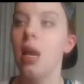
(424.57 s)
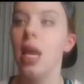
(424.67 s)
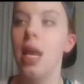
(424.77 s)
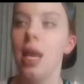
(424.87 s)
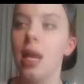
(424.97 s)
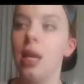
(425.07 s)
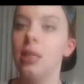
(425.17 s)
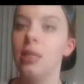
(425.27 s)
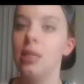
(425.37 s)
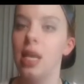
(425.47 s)

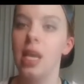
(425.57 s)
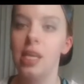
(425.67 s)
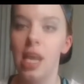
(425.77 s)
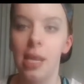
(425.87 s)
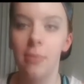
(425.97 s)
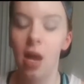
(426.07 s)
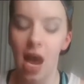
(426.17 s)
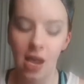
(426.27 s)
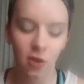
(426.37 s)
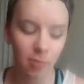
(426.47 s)
And they came,
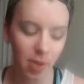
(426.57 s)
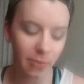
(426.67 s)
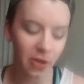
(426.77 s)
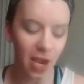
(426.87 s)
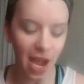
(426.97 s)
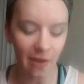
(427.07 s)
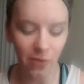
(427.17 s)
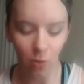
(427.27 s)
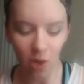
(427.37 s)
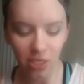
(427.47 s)
I remember
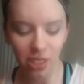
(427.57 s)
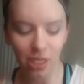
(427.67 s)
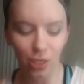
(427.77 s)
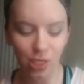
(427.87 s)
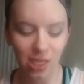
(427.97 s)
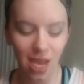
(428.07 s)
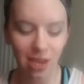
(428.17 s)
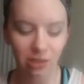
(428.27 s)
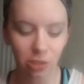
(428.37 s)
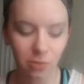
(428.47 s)
after watching their
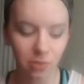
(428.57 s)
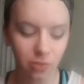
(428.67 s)
sketch,